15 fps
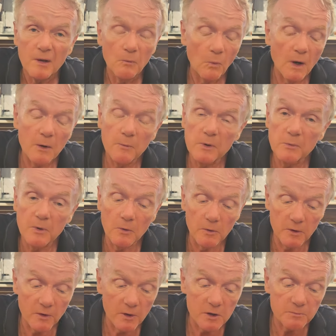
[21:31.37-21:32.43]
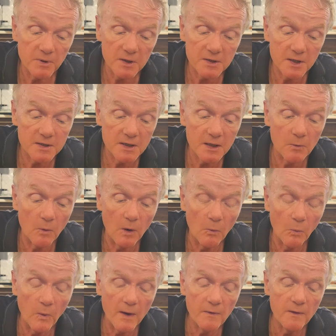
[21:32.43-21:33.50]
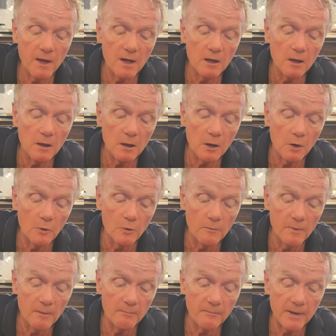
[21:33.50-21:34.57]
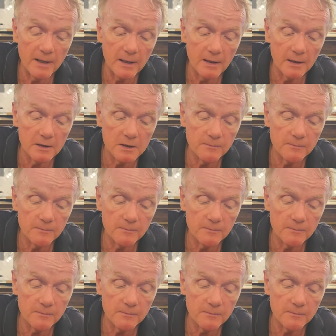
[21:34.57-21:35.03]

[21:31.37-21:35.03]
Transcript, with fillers: why would we order those? Because that's the what, when they are homemade,